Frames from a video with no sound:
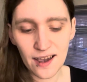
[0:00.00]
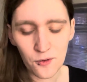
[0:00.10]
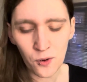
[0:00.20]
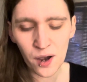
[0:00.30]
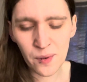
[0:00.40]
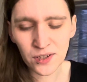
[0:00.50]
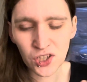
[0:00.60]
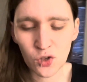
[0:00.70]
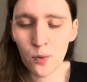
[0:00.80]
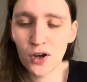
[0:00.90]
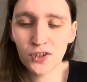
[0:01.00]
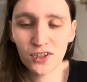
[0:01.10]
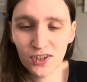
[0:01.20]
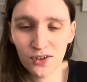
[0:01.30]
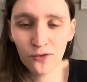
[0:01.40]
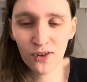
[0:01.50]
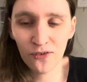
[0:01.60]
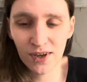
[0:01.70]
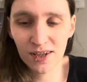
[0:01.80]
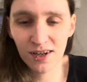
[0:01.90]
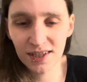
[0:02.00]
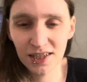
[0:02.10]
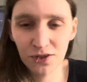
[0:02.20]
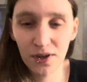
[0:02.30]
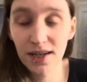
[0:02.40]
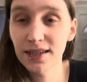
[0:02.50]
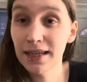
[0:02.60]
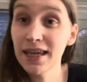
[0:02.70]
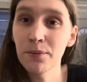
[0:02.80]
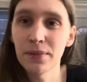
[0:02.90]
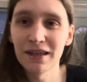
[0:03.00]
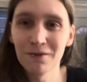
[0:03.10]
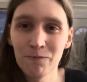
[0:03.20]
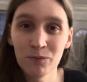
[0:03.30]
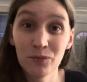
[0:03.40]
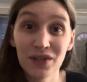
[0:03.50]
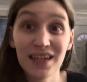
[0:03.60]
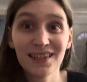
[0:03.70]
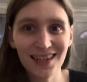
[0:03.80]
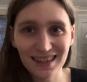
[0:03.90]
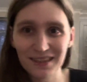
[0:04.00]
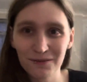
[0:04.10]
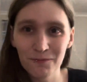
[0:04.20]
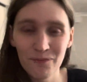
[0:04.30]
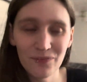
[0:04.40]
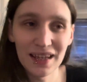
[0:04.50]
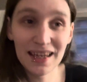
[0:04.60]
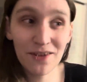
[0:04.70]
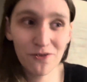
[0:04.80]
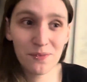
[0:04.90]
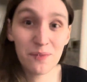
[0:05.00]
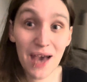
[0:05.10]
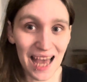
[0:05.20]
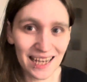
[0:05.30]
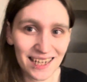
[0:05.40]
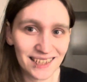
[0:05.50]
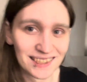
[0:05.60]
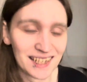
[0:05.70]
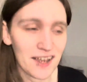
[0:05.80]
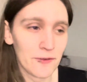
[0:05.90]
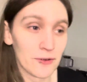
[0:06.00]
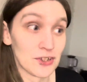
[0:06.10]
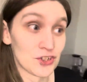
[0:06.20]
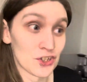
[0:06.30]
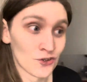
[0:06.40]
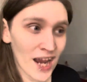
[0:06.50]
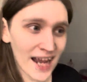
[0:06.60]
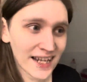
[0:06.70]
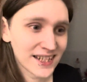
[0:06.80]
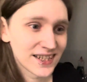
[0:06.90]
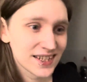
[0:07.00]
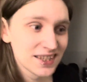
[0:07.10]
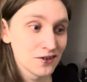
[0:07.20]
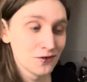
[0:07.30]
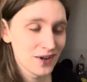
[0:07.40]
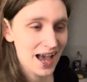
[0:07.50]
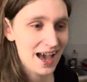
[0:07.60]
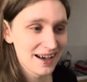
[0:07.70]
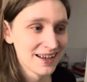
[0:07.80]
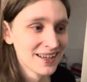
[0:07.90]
what Bouncers supposed to do if they think an idea is fake is they keep it. But they didn't. They gave it me back. Which suggests that